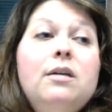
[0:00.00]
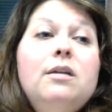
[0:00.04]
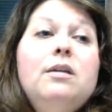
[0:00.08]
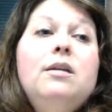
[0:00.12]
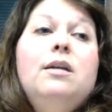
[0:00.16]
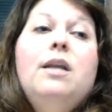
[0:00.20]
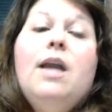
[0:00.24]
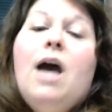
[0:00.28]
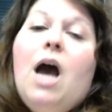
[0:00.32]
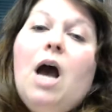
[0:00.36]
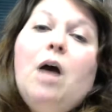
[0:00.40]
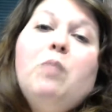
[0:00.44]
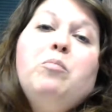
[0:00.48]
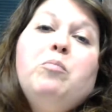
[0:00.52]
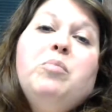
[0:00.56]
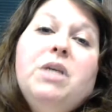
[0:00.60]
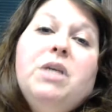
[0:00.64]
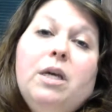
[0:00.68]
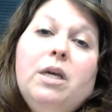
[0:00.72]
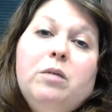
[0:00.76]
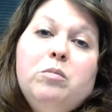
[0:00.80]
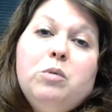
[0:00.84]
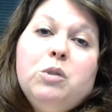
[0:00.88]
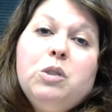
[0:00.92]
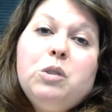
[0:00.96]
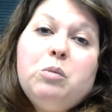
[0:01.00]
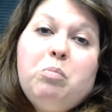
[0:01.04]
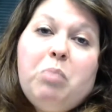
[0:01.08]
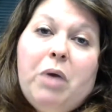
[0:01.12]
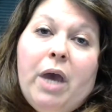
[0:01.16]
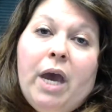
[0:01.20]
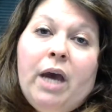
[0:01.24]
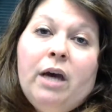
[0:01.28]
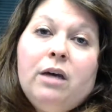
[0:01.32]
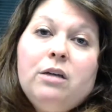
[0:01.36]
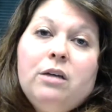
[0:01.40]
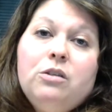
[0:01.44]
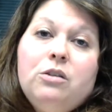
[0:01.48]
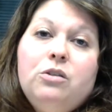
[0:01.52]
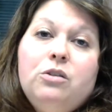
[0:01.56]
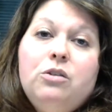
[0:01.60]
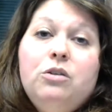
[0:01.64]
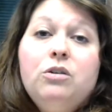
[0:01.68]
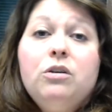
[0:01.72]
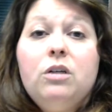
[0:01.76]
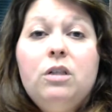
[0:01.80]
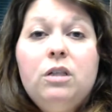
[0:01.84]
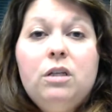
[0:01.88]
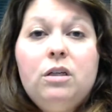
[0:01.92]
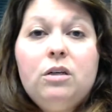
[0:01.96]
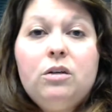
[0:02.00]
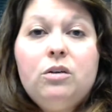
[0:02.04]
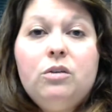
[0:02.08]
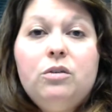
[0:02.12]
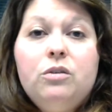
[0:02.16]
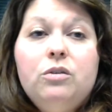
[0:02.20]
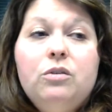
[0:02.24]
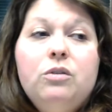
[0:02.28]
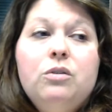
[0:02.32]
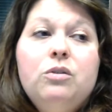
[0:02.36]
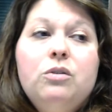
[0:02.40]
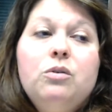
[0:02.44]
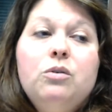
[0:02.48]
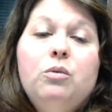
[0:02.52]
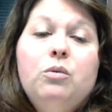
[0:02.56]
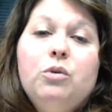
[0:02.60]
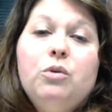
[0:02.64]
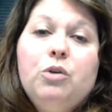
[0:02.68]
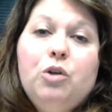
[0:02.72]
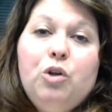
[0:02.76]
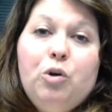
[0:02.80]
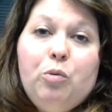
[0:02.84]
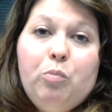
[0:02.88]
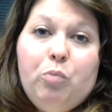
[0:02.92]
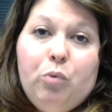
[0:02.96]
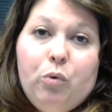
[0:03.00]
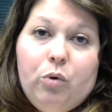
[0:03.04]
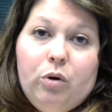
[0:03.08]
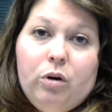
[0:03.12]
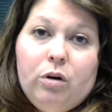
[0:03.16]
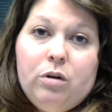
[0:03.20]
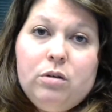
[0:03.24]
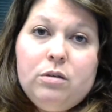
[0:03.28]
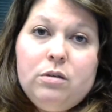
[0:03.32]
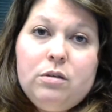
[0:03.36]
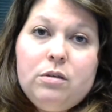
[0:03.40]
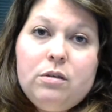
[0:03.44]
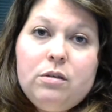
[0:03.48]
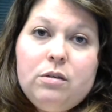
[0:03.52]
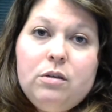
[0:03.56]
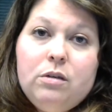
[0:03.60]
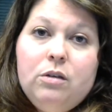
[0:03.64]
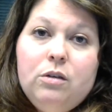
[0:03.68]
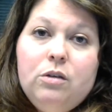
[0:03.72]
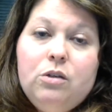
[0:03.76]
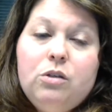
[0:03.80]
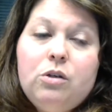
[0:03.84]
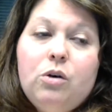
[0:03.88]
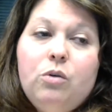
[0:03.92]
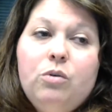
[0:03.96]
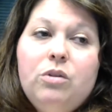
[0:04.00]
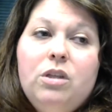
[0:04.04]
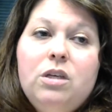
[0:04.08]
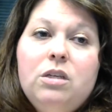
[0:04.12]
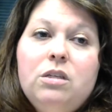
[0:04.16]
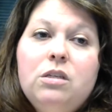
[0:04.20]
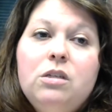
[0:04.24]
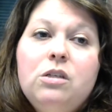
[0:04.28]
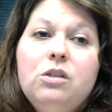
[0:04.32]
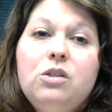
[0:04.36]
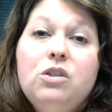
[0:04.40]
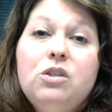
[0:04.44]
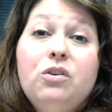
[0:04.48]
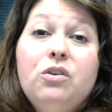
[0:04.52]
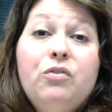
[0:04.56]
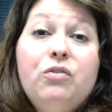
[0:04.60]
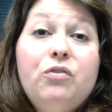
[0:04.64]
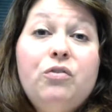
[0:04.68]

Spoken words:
not be able to pass your clinicals or your boards. So this is the